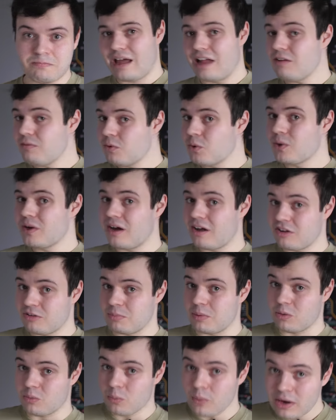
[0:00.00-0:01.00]
California High
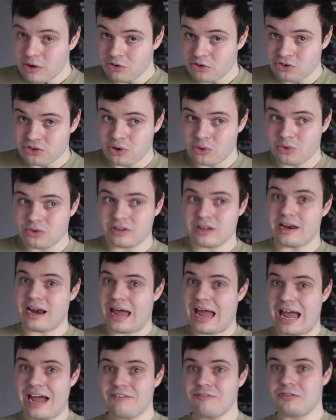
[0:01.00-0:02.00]
Speed Rail shows that
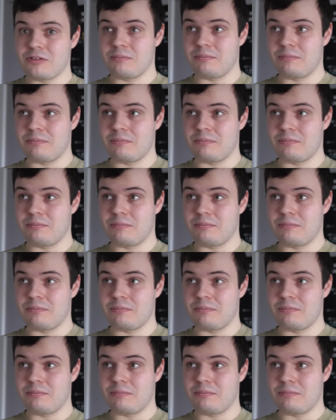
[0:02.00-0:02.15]
half the